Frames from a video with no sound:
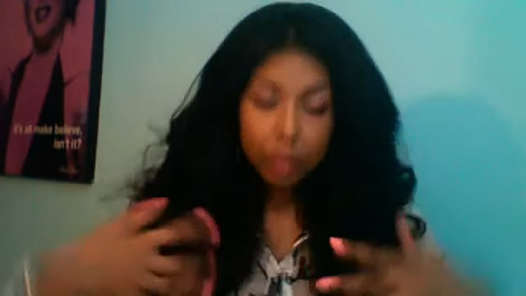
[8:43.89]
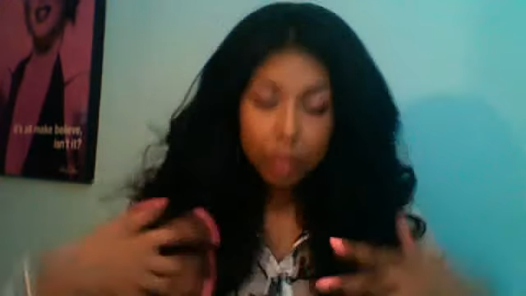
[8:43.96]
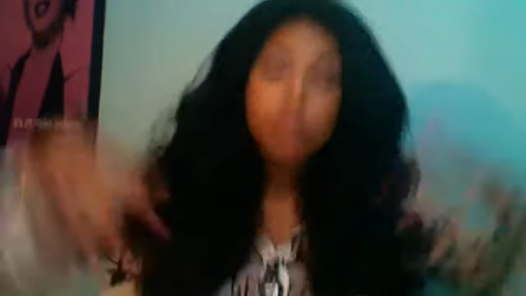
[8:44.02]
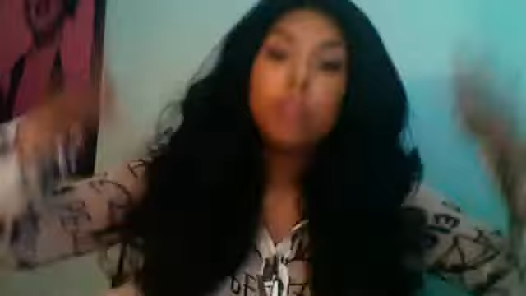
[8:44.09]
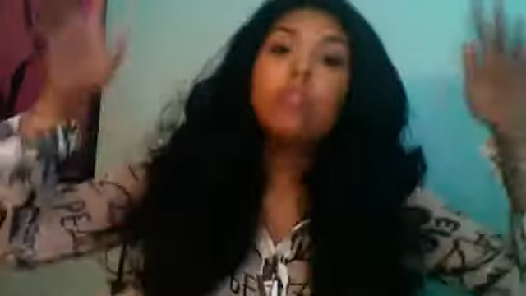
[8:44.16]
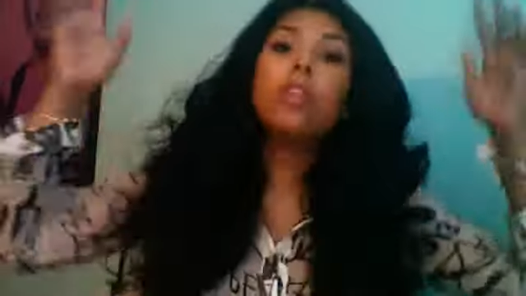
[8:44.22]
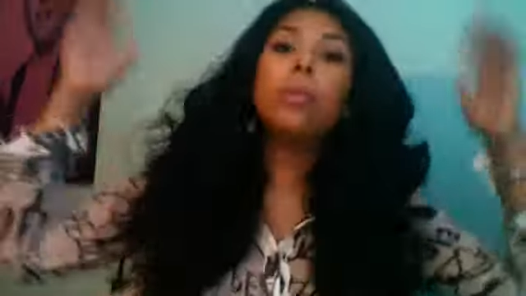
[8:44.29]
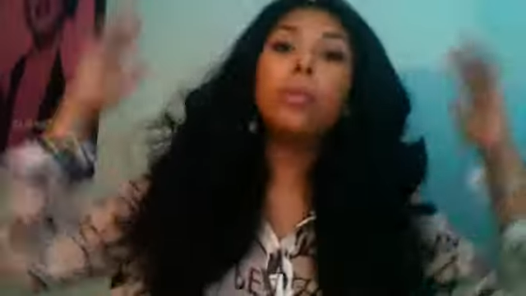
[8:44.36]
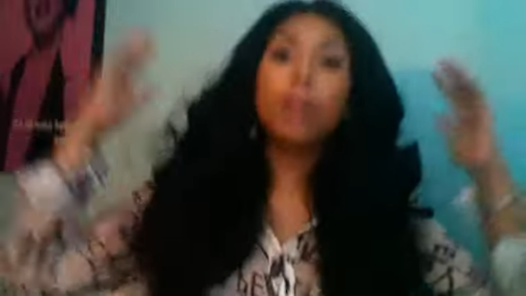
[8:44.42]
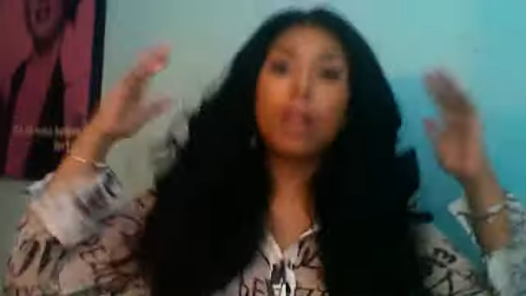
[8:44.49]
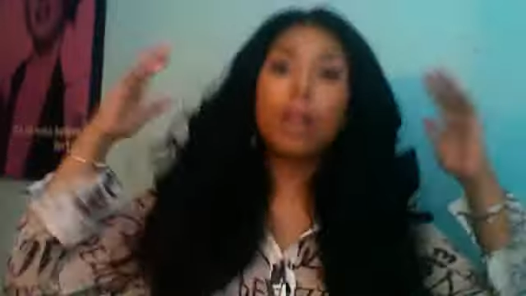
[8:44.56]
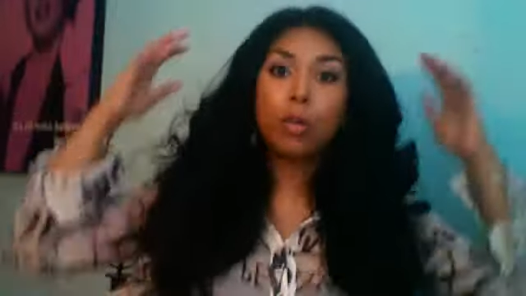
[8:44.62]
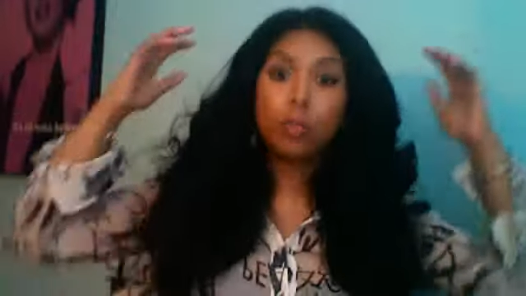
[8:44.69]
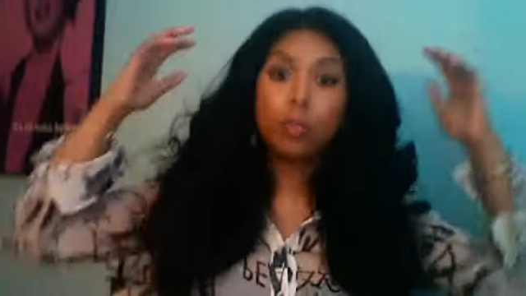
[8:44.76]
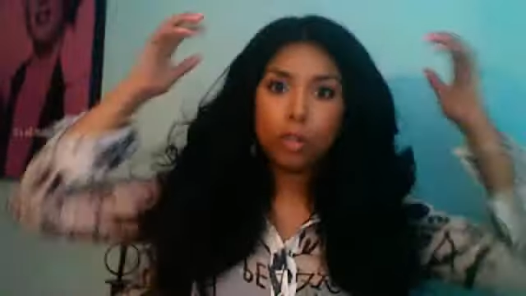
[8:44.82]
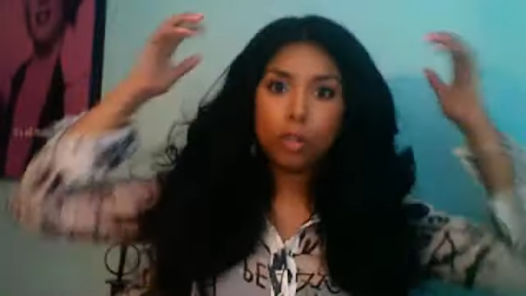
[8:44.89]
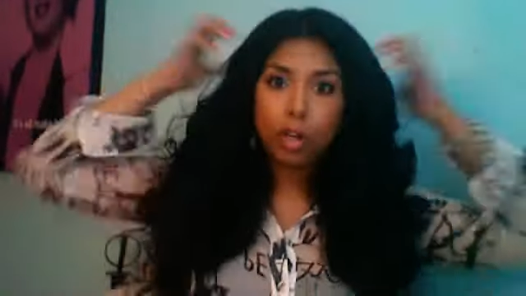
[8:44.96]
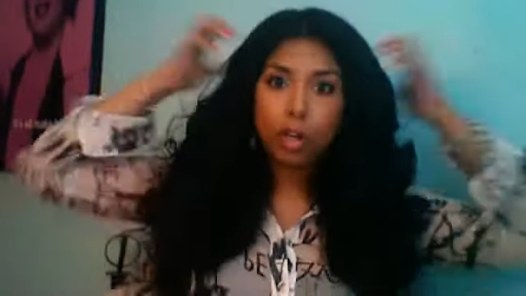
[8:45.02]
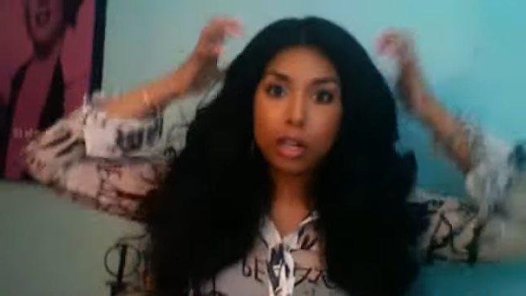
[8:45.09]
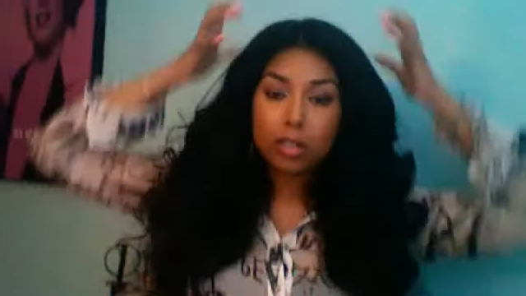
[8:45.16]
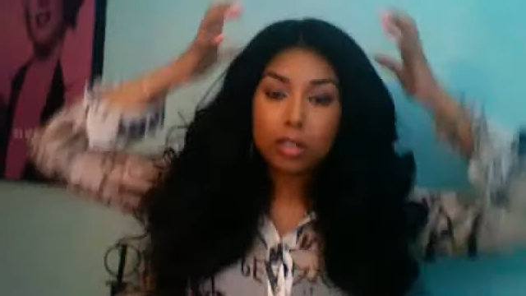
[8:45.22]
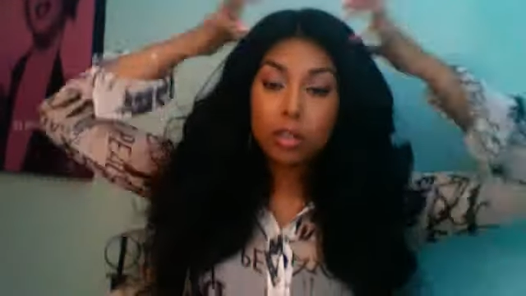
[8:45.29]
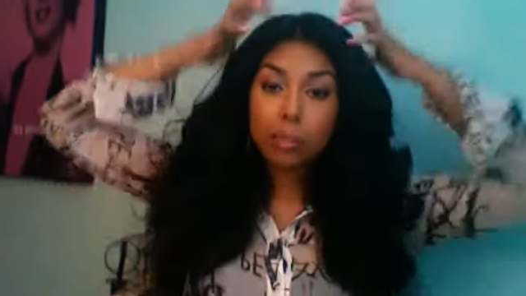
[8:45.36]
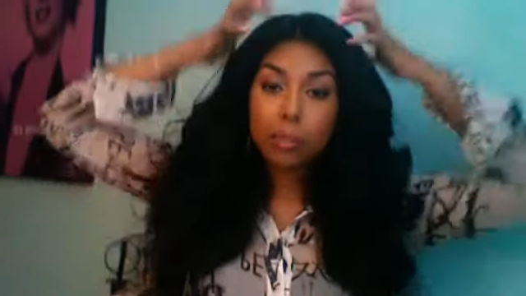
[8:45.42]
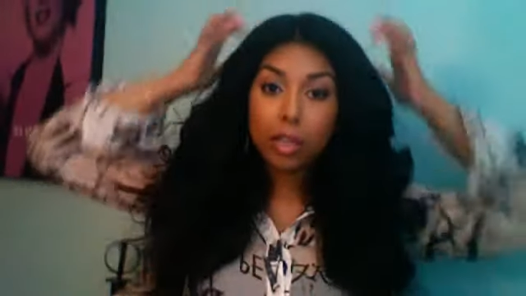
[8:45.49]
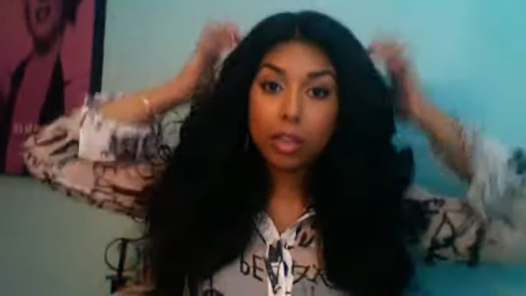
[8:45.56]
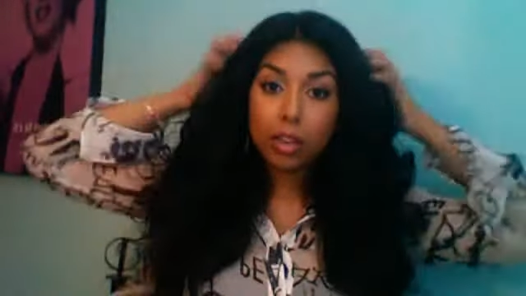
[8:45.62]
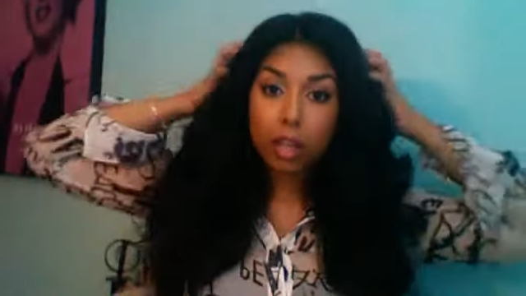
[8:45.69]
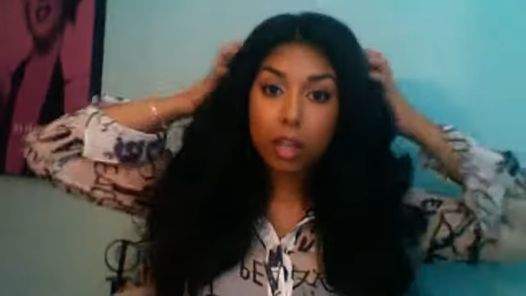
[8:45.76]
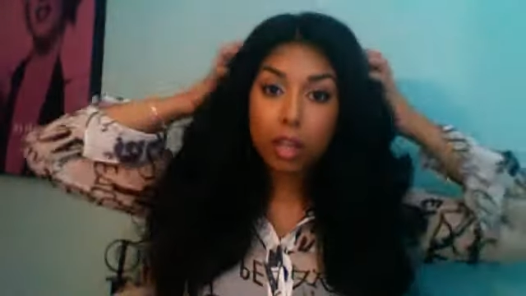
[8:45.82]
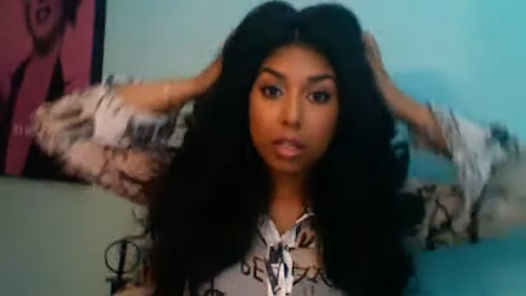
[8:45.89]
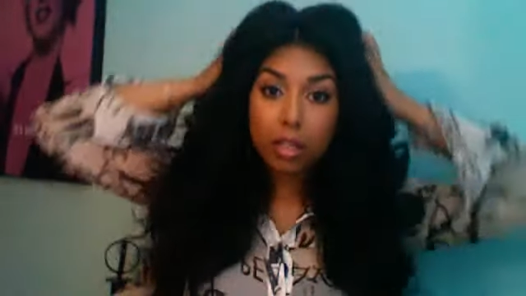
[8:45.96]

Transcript: You flip your head over, your hair's going to be like this,